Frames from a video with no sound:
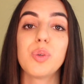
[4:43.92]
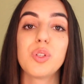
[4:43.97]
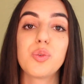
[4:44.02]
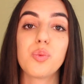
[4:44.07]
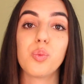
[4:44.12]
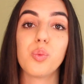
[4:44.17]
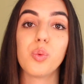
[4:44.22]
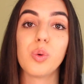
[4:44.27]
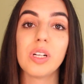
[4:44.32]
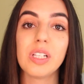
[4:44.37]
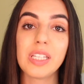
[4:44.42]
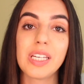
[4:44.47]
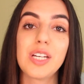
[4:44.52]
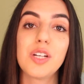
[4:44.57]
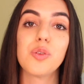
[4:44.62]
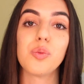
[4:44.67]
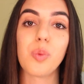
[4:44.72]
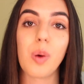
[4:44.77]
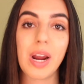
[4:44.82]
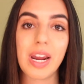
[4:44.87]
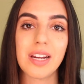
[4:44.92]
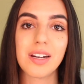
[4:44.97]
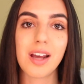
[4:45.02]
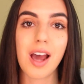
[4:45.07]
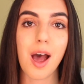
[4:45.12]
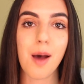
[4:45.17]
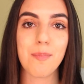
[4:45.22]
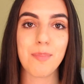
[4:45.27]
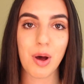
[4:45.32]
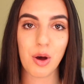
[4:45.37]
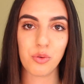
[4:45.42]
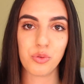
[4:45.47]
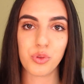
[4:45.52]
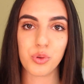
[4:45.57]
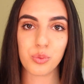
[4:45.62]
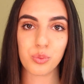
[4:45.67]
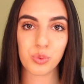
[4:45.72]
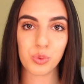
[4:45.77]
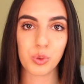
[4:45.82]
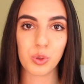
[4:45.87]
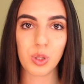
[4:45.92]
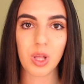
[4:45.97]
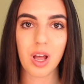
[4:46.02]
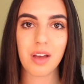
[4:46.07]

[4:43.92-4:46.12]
what's really great about the Rule